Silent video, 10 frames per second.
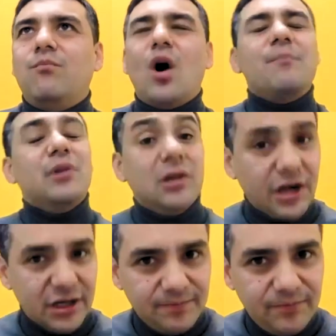
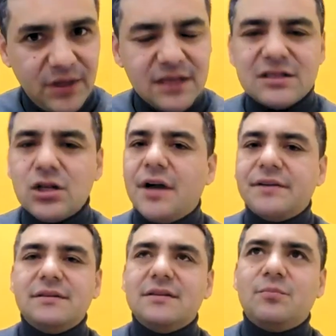popular. It's
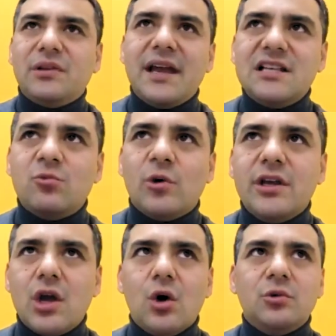not place where
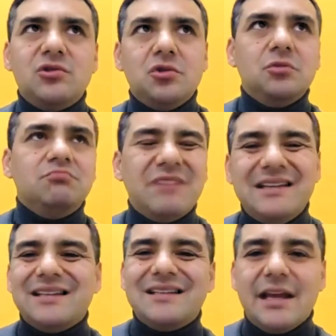you go to
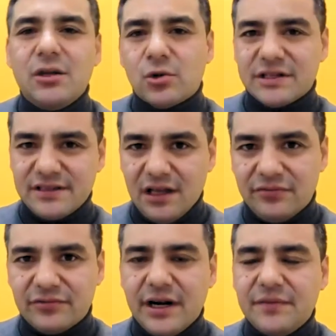entertain
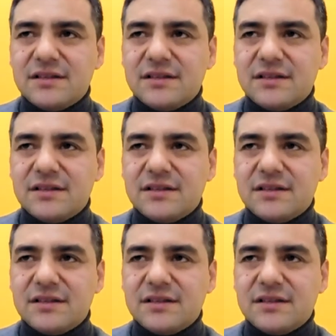yourself, right?